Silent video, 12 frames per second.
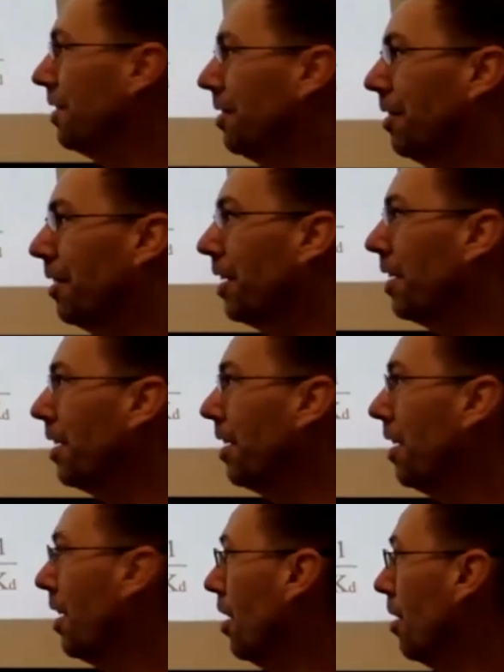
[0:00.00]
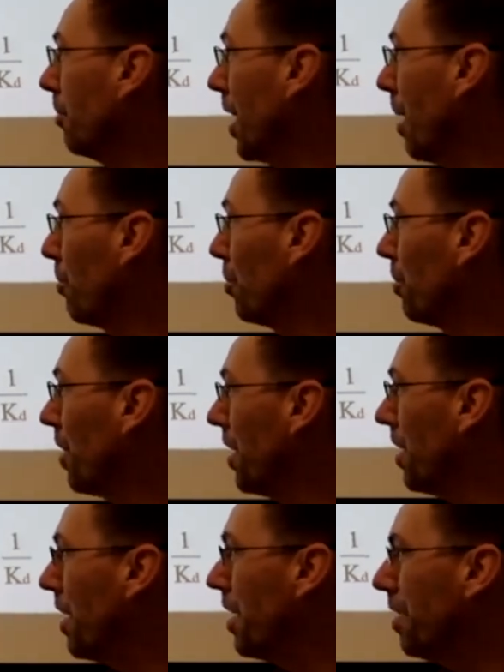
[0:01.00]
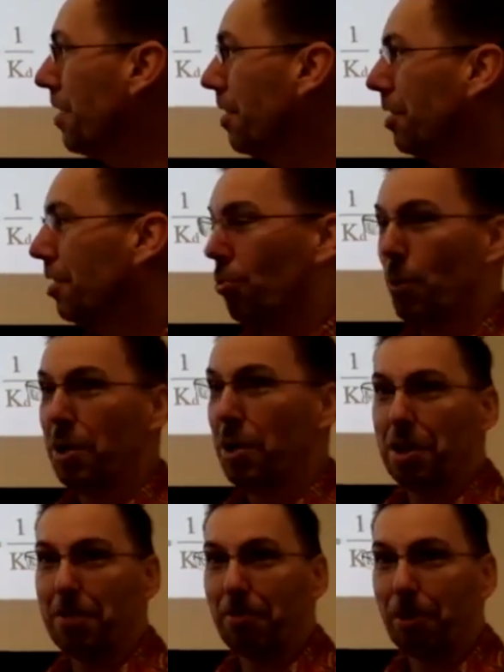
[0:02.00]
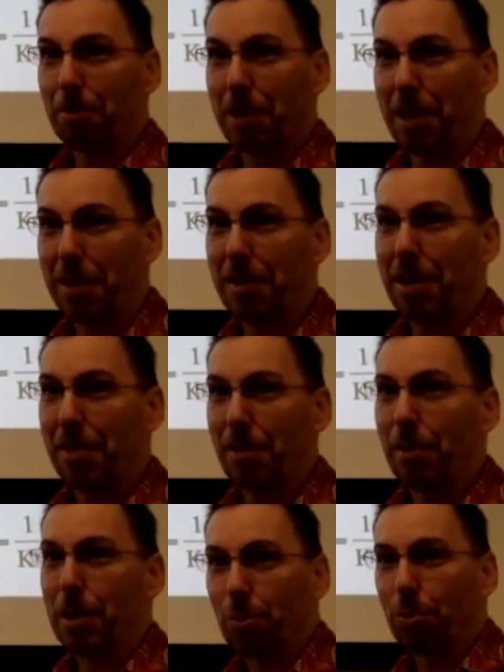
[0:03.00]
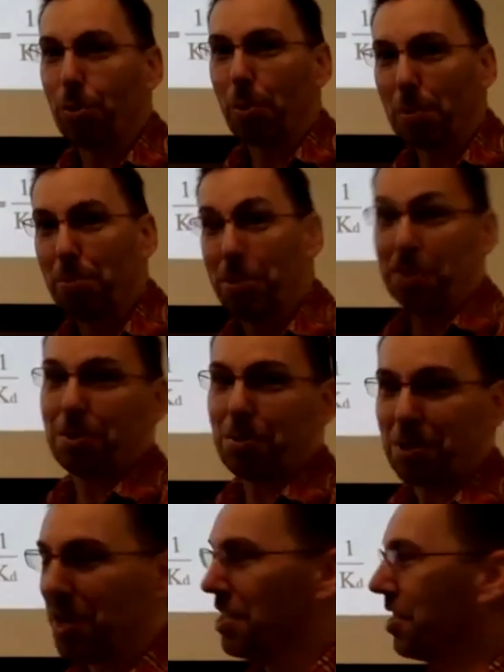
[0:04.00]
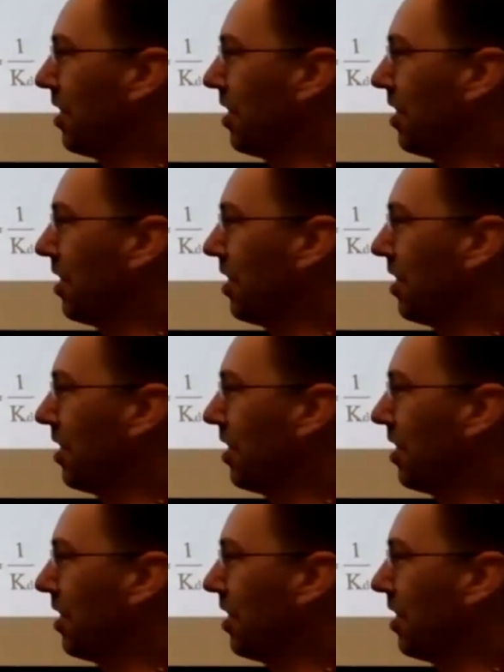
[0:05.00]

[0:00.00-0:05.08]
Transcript: Okay? Capital Ka. We could invert that and have our equilibrium dissociation